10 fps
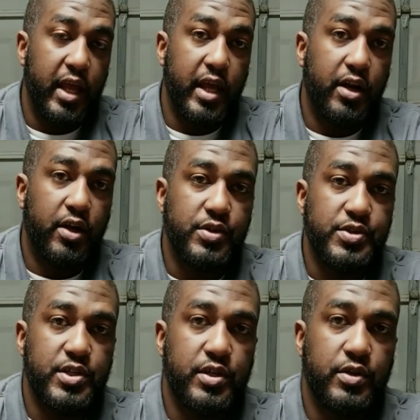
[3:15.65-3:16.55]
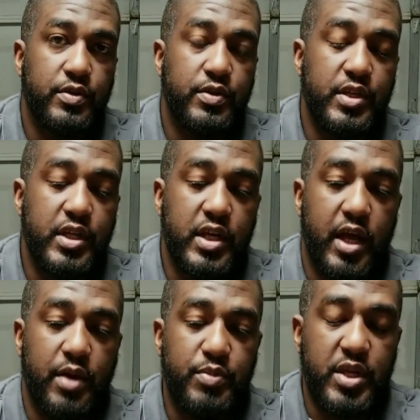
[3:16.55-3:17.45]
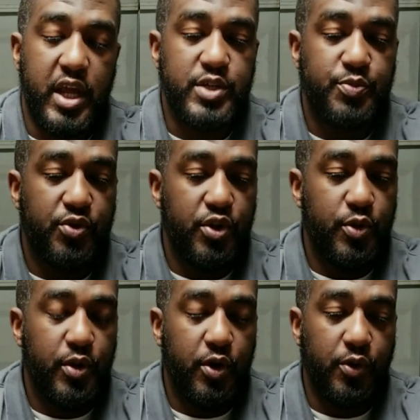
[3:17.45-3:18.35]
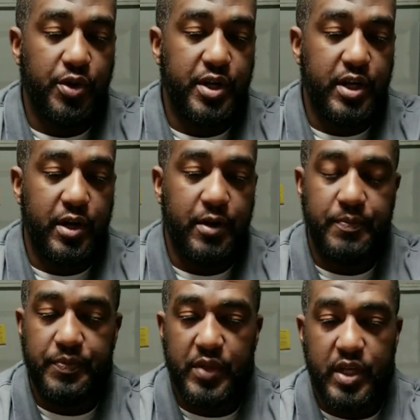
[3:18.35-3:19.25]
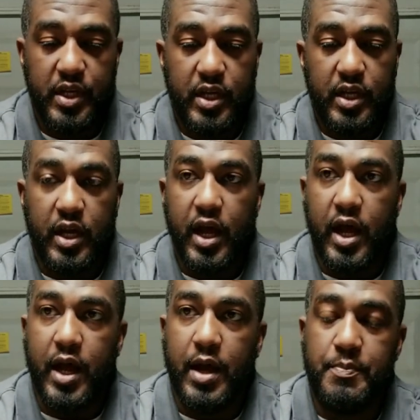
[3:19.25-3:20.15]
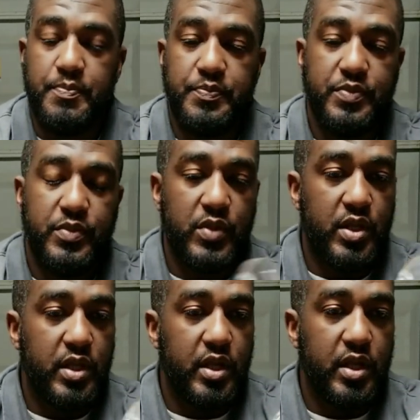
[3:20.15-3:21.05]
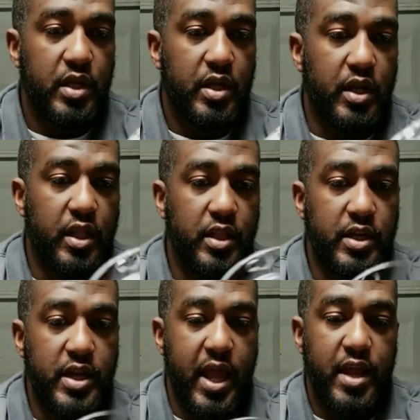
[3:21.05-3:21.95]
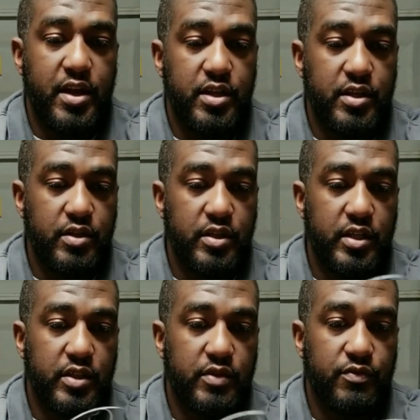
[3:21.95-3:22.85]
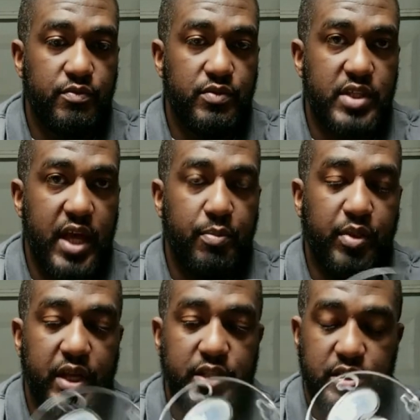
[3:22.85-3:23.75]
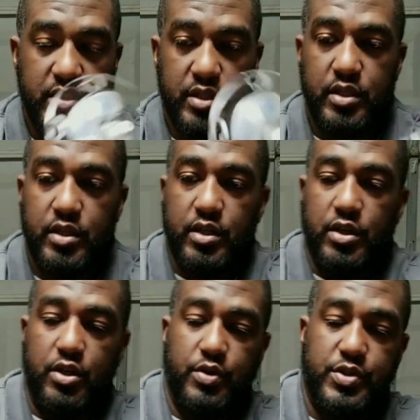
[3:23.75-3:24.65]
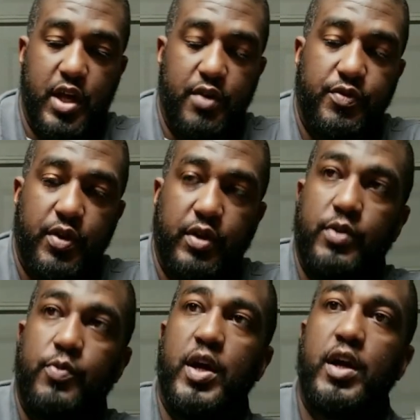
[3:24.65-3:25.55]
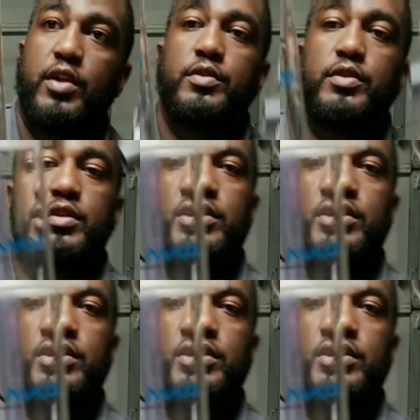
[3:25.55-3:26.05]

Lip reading: and also the pH probe holder here. Other than that, top plate goes on fairly well.